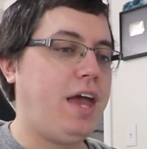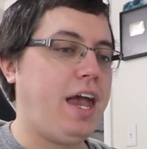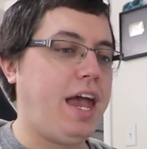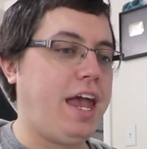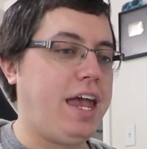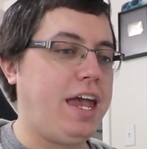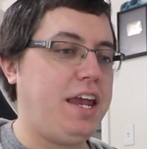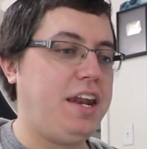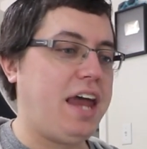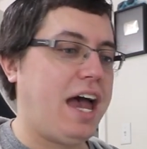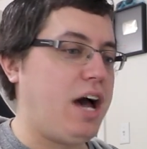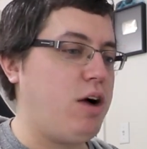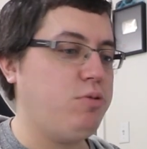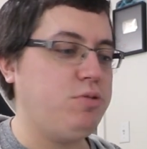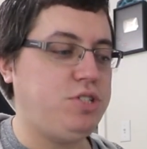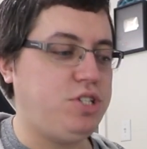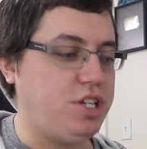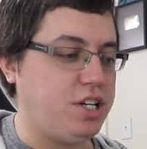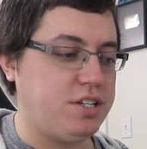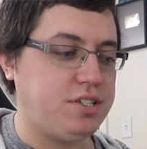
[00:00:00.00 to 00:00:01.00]
And I
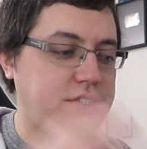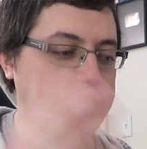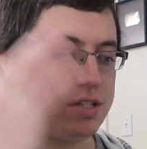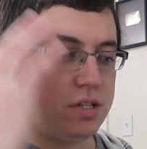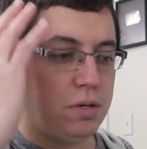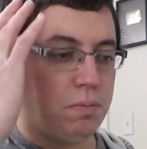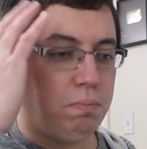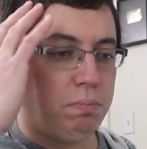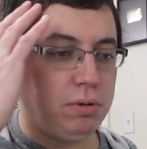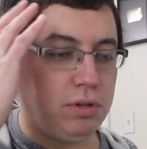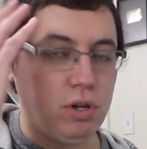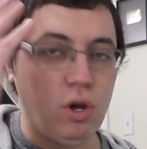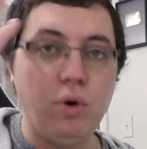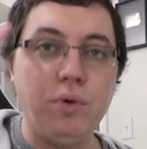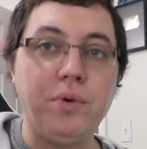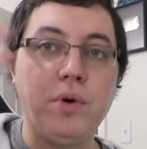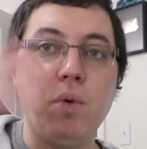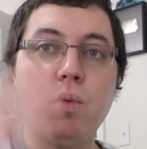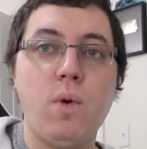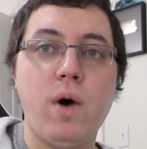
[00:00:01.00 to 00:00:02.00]
was just
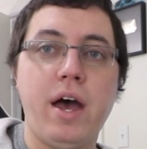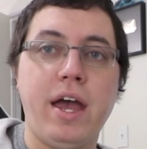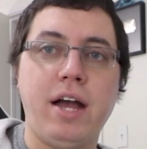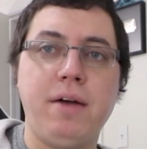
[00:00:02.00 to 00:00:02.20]
blown away.